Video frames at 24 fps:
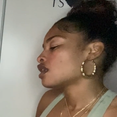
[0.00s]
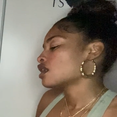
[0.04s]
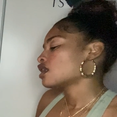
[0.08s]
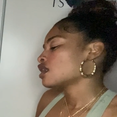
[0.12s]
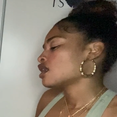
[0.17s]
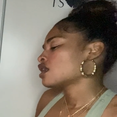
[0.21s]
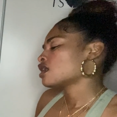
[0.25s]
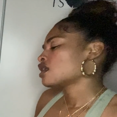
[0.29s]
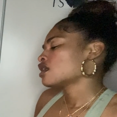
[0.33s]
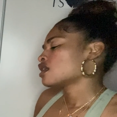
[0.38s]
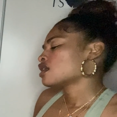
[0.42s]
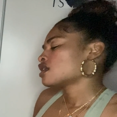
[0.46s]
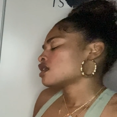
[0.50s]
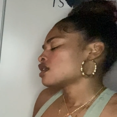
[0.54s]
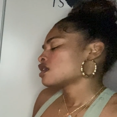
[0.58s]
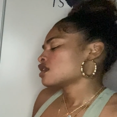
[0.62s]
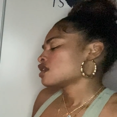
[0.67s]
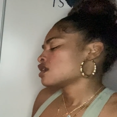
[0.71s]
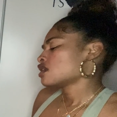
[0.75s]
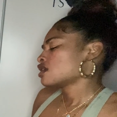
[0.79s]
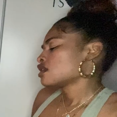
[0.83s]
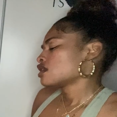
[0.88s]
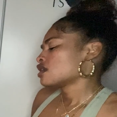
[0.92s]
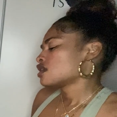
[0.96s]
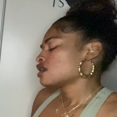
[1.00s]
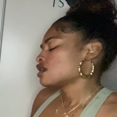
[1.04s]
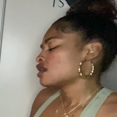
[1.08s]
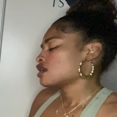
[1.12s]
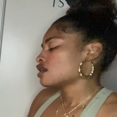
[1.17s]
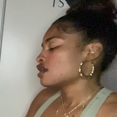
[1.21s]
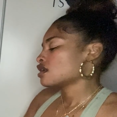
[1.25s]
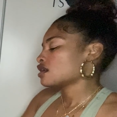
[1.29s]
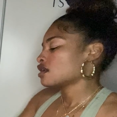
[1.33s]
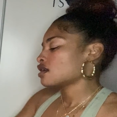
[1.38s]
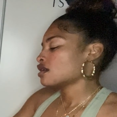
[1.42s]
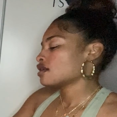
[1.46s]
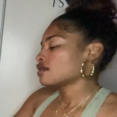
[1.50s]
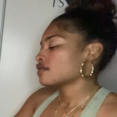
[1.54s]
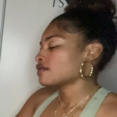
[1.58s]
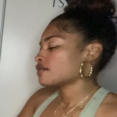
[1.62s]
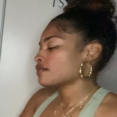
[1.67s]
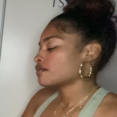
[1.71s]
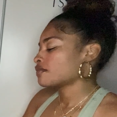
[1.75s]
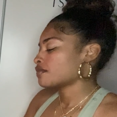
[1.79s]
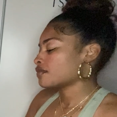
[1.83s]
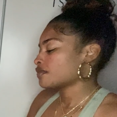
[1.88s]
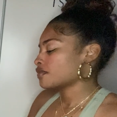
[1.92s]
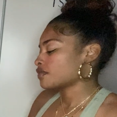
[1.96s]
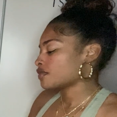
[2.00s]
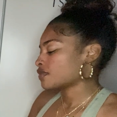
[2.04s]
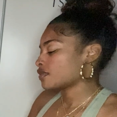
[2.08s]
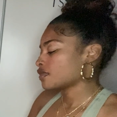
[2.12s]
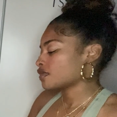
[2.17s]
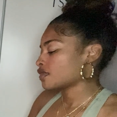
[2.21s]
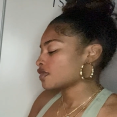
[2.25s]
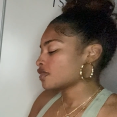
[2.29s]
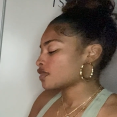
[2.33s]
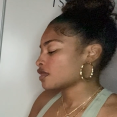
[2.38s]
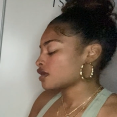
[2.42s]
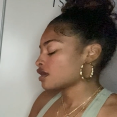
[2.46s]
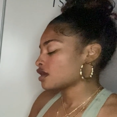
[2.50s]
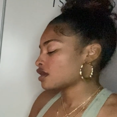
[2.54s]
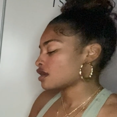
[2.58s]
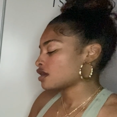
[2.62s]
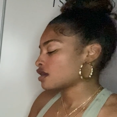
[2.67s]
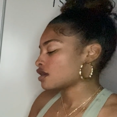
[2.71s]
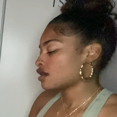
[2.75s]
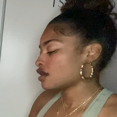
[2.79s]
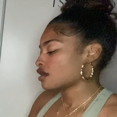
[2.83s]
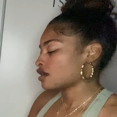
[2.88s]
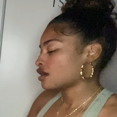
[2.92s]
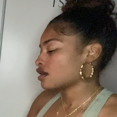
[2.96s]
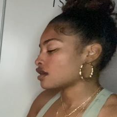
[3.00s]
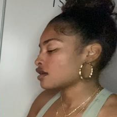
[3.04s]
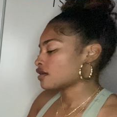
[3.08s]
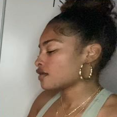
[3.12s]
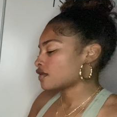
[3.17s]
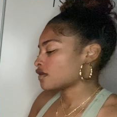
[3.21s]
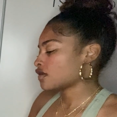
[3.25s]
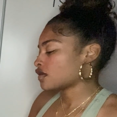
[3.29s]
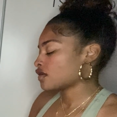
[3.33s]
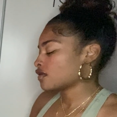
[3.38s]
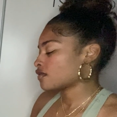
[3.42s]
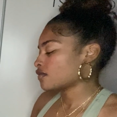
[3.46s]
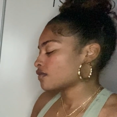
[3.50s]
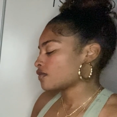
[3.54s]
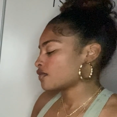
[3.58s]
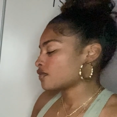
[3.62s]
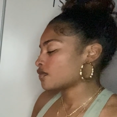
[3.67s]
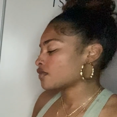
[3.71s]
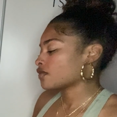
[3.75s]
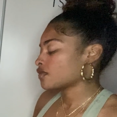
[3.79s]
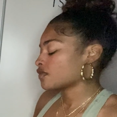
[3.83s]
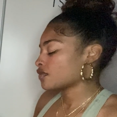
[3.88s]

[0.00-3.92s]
(no one is talking)